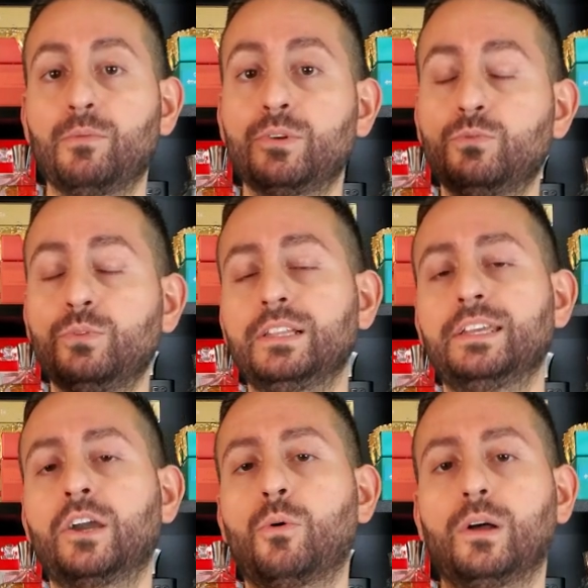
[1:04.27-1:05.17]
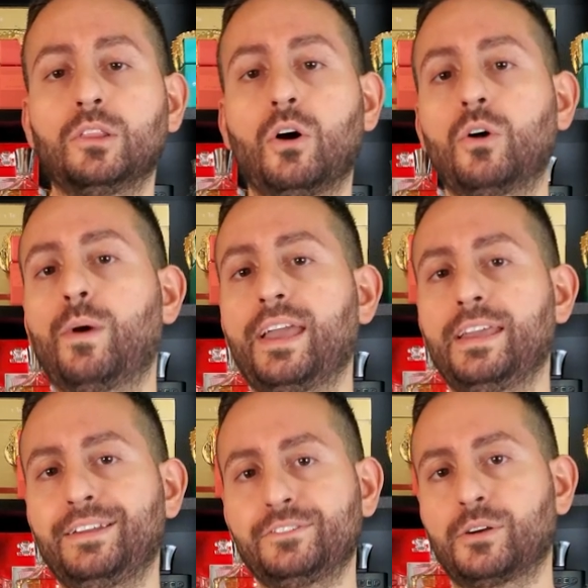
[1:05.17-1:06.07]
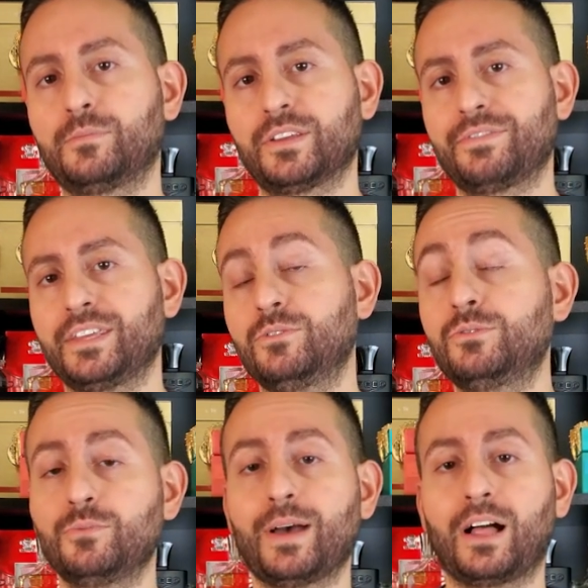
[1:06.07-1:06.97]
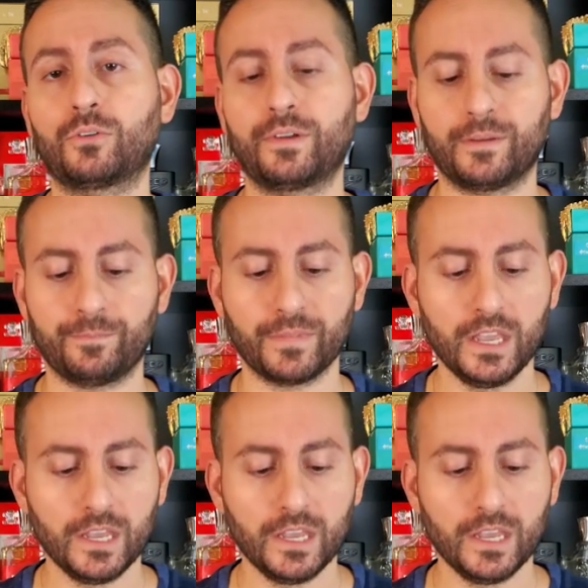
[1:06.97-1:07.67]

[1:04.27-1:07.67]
It would really go a long way in terms of the YouTube algorithm.